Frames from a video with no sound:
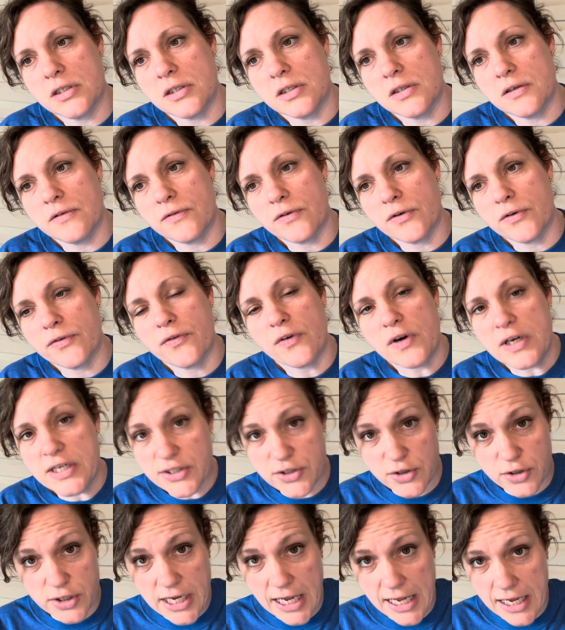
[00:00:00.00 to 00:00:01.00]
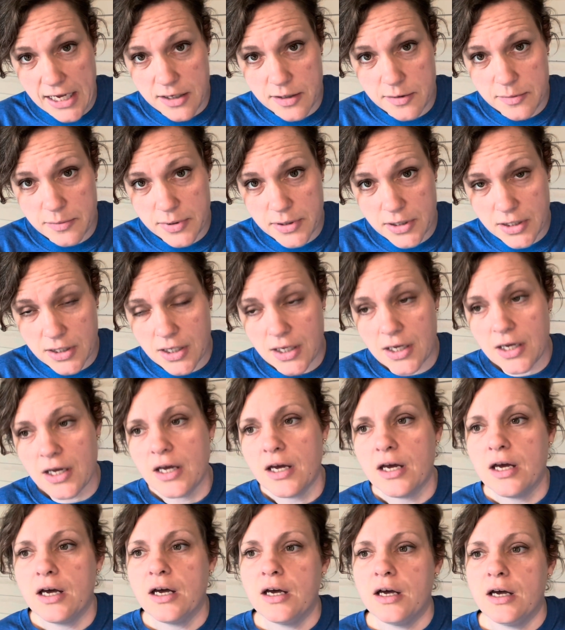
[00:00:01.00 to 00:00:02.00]
For freezer camp,
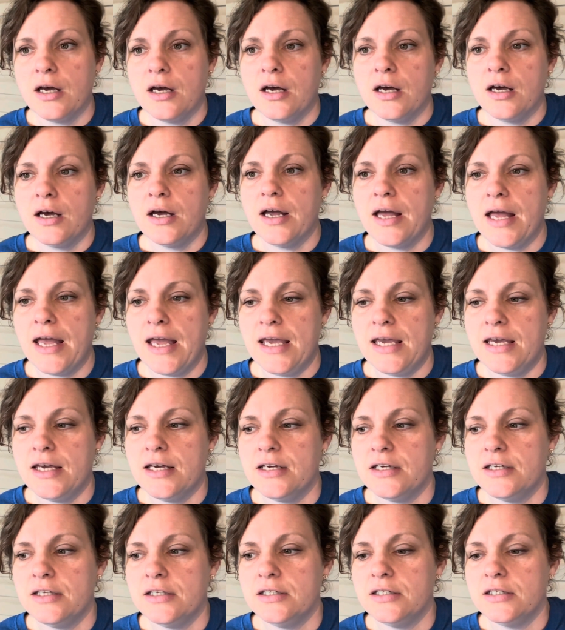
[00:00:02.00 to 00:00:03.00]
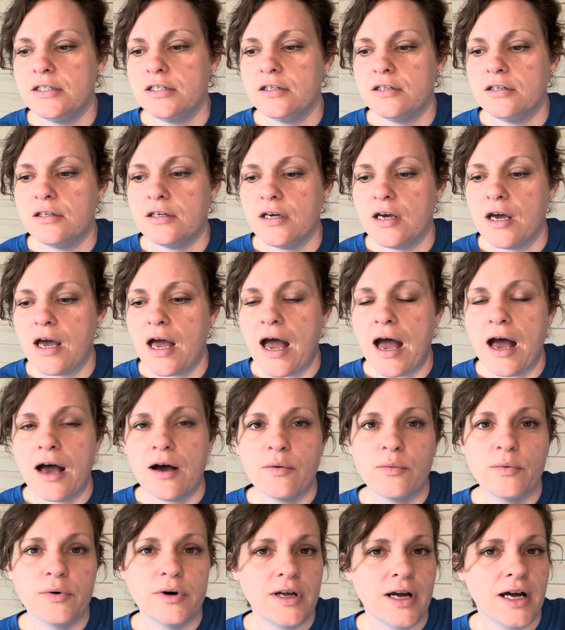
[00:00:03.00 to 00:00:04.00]
and
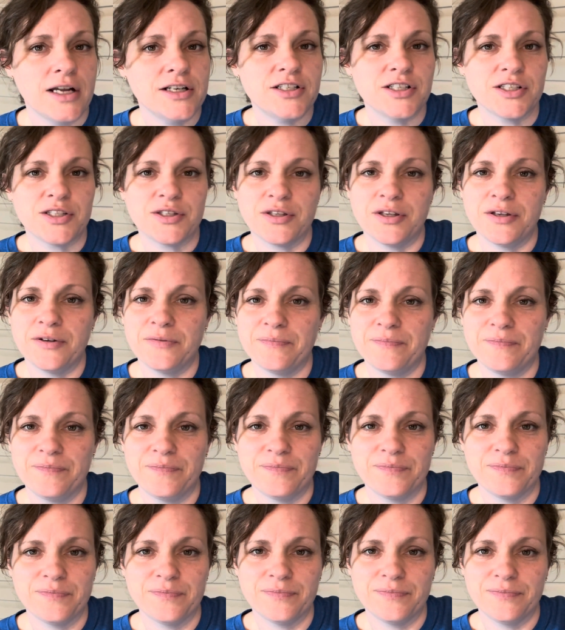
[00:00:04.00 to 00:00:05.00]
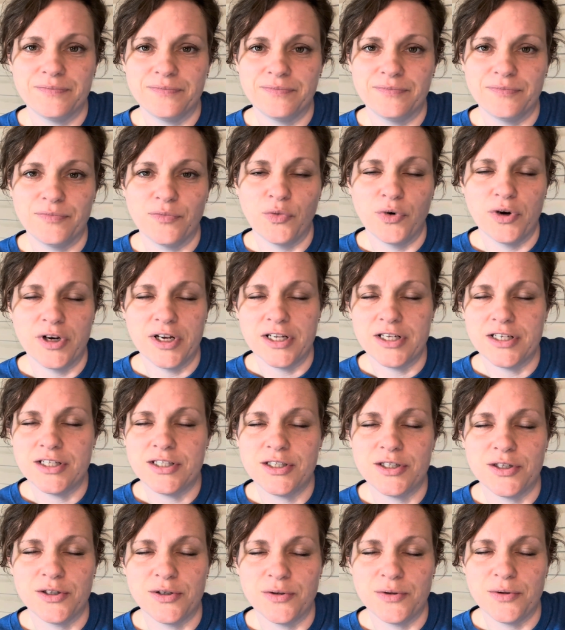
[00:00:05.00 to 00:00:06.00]
I just wanted
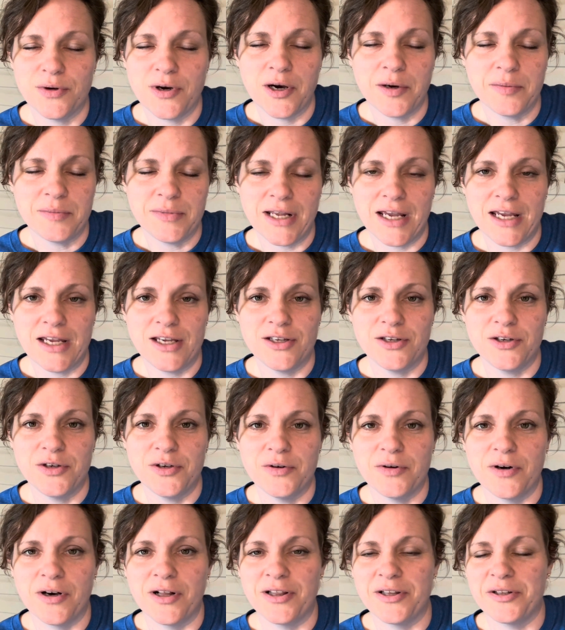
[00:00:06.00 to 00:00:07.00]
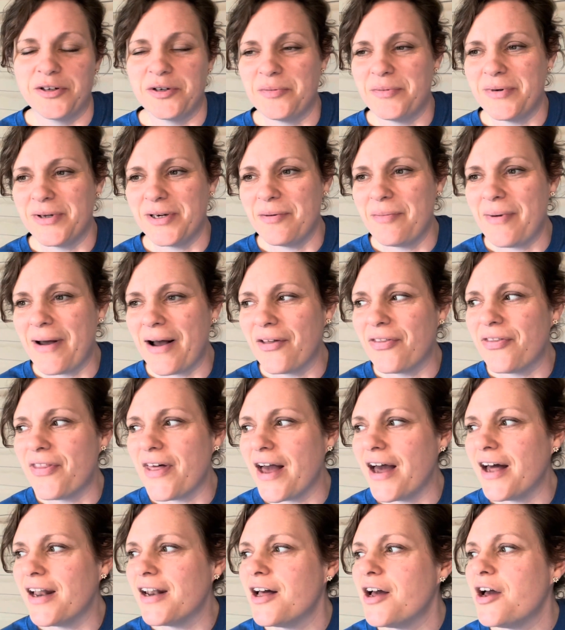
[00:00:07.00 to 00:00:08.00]
to update you a little bit about
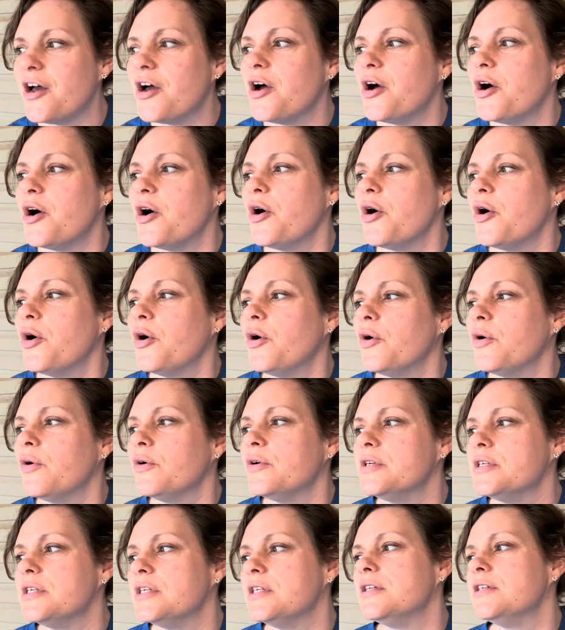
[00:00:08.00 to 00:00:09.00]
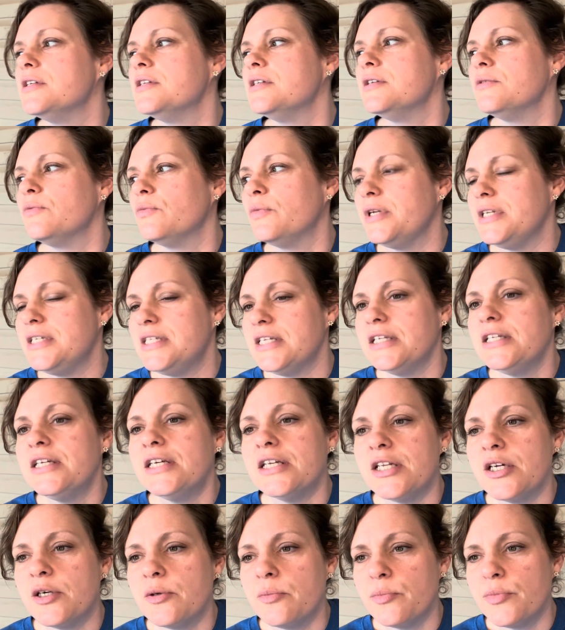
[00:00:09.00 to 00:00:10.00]
that. We did get
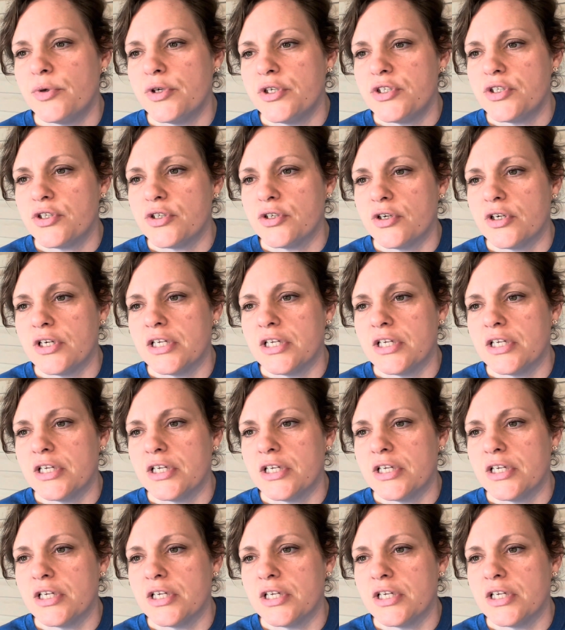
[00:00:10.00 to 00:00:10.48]
him butchered.